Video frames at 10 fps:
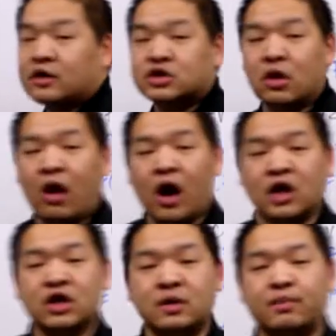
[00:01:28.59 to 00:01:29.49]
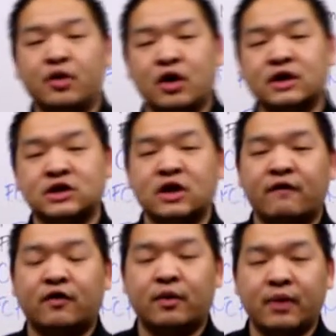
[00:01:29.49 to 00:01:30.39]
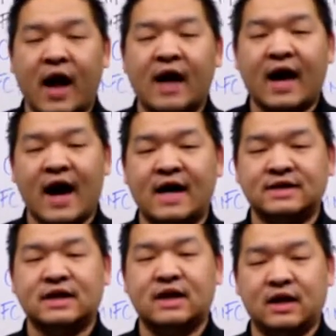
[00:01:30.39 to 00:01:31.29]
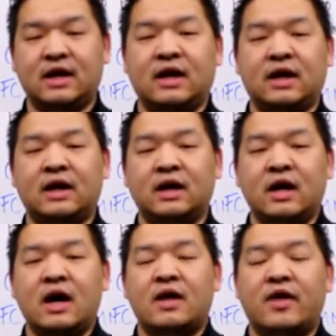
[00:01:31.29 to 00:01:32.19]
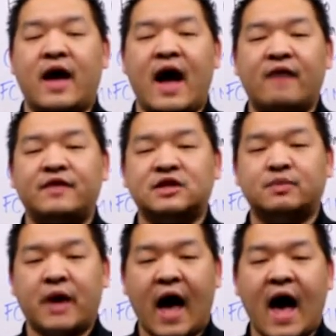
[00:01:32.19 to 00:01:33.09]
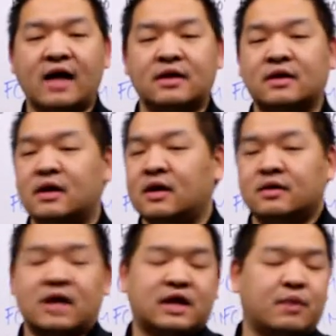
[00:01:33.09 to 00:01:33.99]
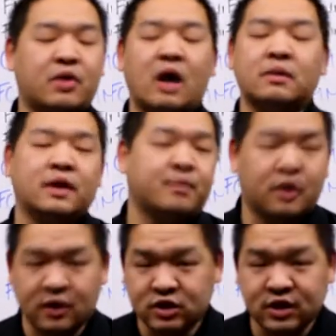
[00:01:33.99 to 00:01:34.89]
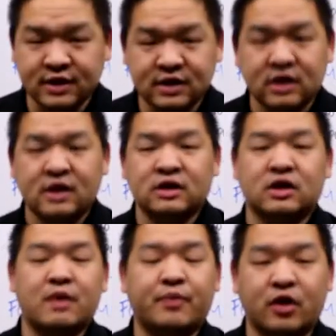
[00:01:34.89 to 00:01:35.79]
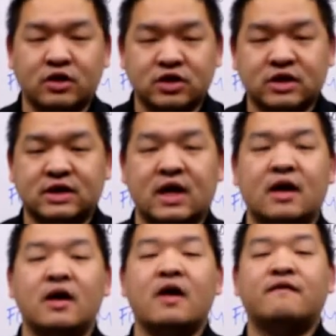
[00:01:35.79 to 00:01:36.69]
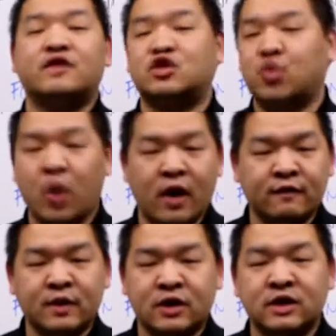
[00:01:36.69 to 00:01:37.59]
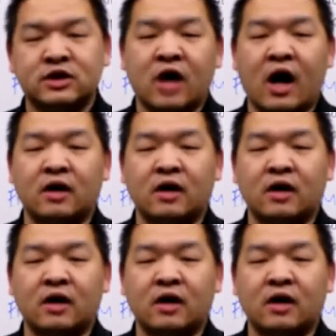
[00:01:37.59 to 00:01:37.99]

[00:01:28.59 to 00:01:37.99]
So on the books for Black Asset Inc., they have this patent that they probably purchased. So they purchased it for $12 million.